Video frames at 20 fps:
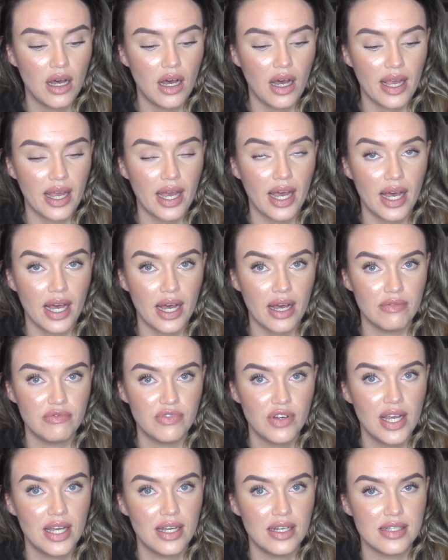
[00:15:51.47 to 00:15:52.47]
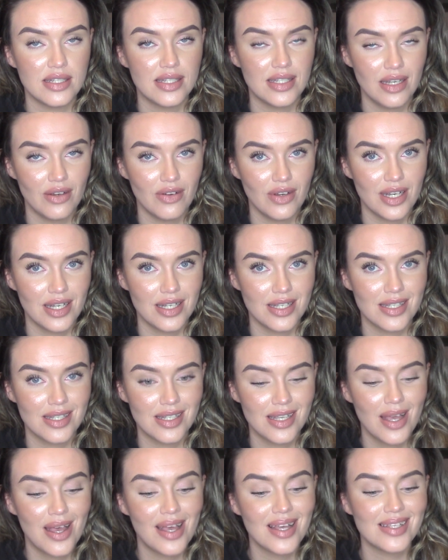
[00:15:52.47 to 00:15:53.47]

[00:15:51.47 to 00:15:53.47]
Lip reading: I have a serious